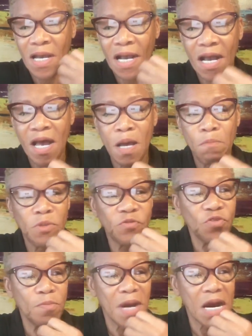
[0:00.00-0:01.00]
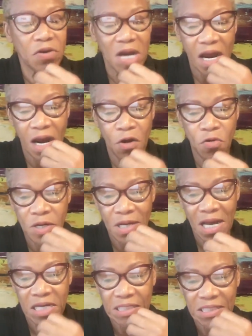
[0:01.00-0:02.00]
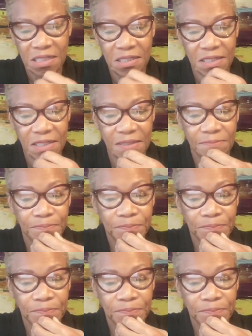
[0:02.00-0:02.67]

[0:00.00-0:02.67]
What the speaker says: comes from our identity,